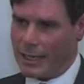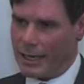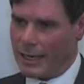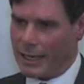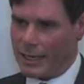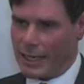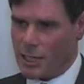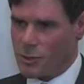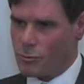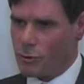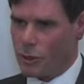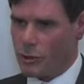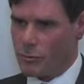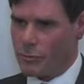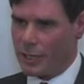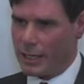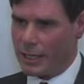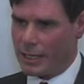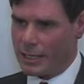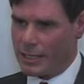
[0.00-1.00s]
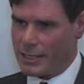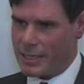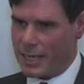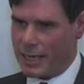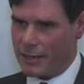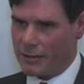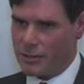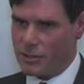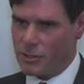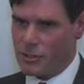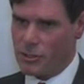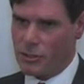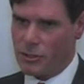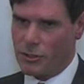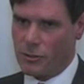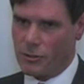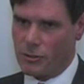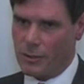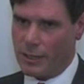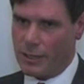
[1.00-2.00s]
I guess we could break it down
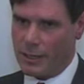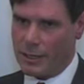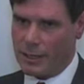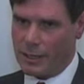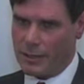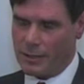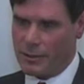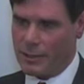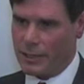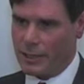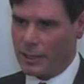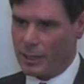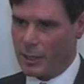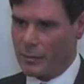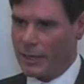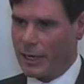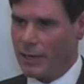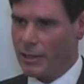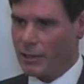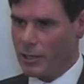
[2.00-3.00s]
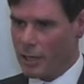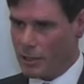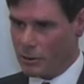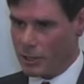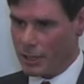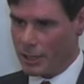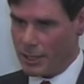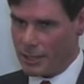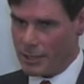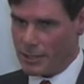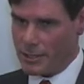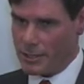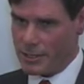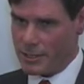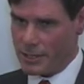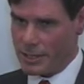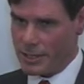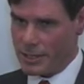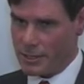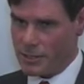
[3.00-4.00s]
into thinking about localized
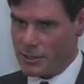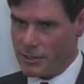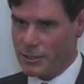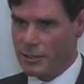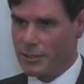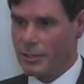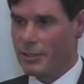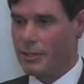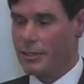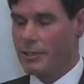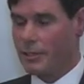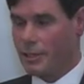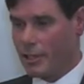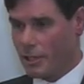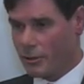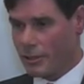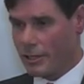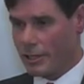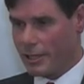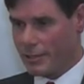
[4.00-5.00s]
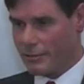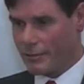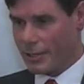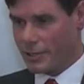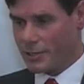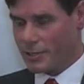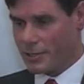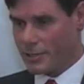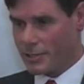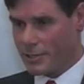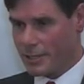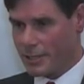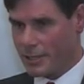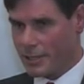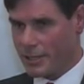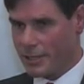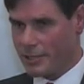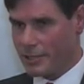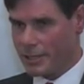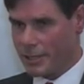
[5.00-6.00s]
disease, locally advanced
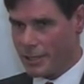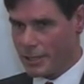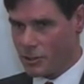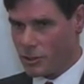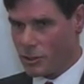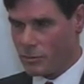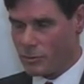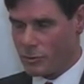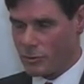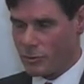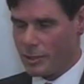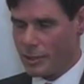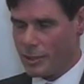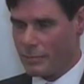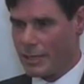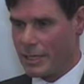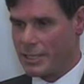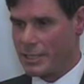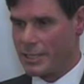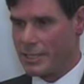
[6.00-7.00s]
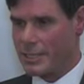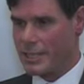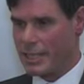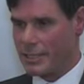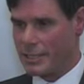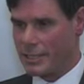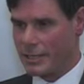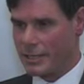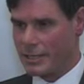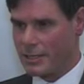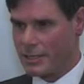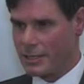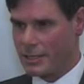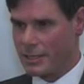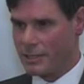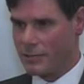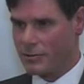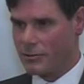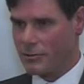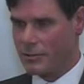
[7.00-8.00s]
disease, and then subsequently metastatic
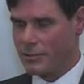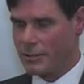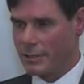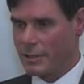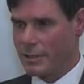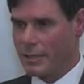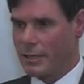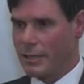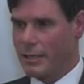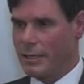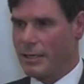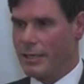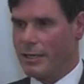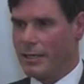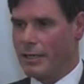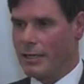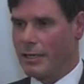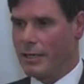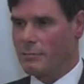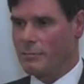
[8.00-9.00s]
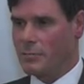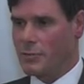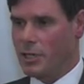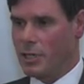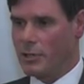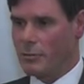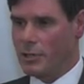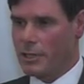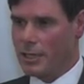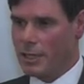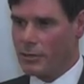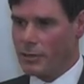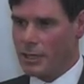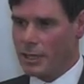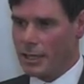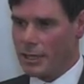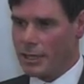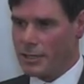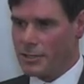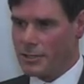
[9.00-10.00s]
disease. So with
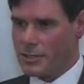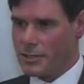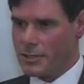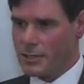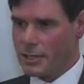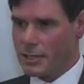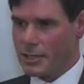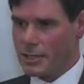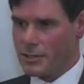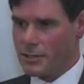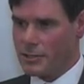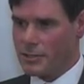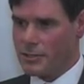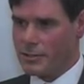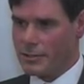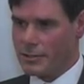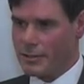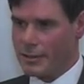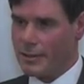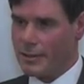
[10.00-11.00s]
localized disease,